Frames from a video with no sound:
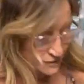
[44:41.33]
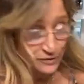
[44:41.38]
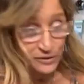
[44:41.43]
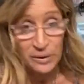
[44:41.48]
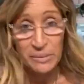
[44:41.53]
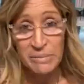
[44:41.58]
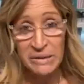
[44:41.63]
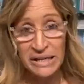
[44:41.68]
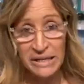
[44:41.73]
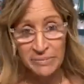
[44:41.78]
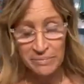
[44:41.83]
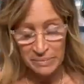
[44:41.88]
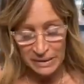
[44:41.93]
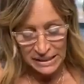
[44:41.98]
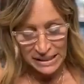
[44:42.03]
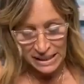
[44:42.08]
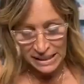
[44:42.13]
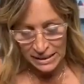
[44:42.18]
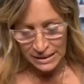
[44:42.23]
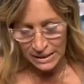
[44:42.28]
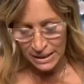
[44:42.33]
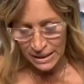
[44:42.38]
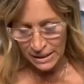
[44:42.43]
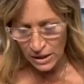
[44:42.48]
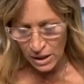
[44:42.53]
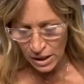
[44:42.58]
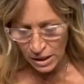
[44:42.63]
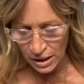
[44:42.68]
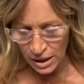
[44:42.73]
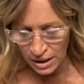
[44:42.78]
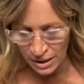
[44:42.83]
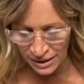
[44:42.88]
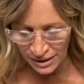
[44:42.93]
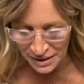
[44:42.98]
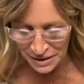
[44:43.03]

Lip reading: did for a bit, but not long.